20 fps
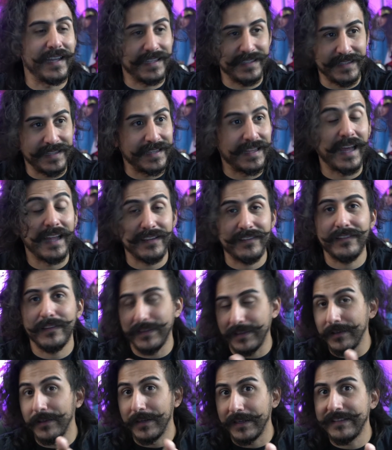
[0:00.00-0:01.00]
that's
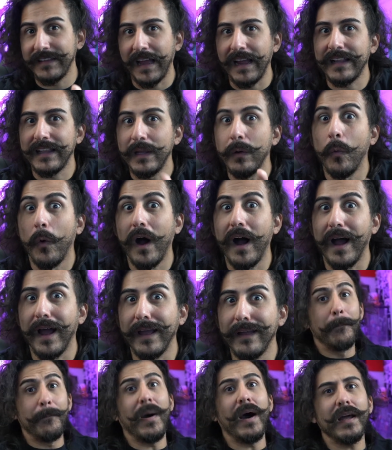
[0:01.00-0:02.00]
exactly
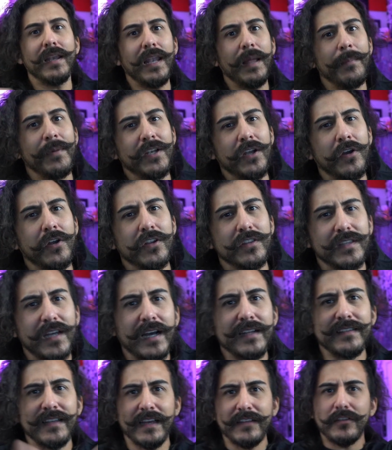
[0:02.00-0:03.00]
why. But let me know your
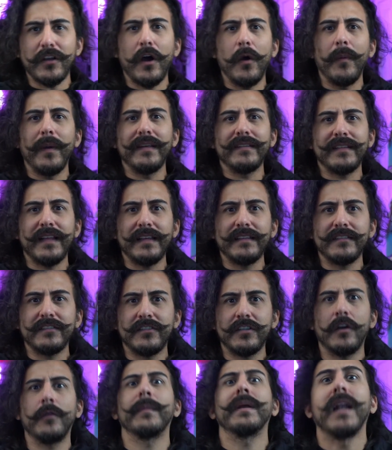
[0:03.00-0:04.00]
thoughts. As always, ladies
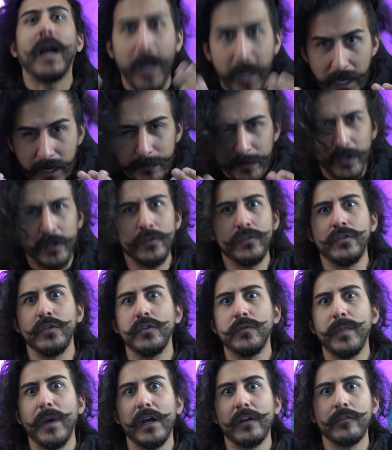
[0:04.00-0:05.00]
and gentlemen, I'm your host,
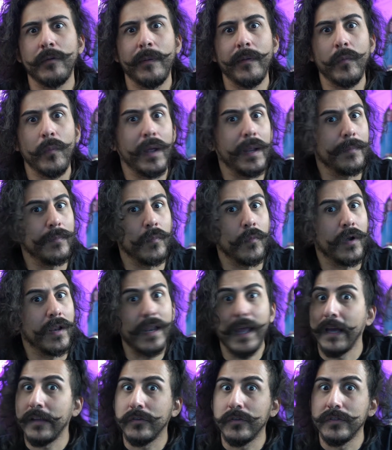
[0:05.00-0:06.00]
JuiceBoxer. Already wake up in the
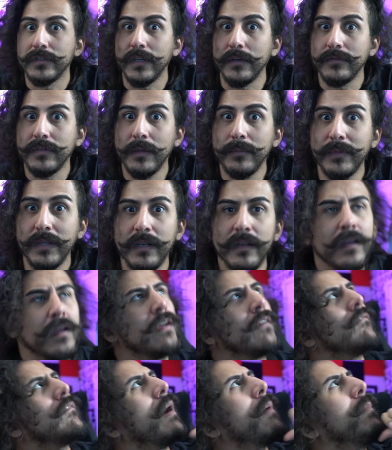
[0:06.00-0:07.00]
morning, ask yourself something
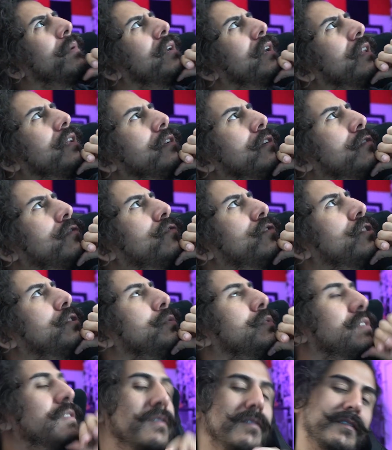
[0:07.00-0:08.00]
about my daily dose of
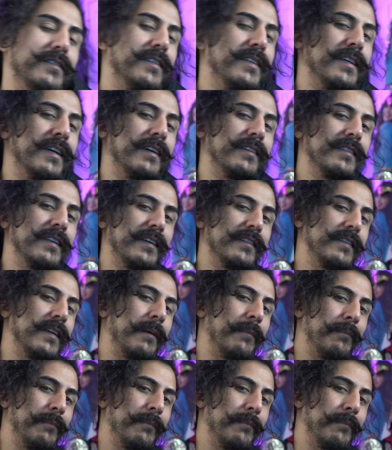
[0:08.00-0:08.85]
juice. See you guys next time.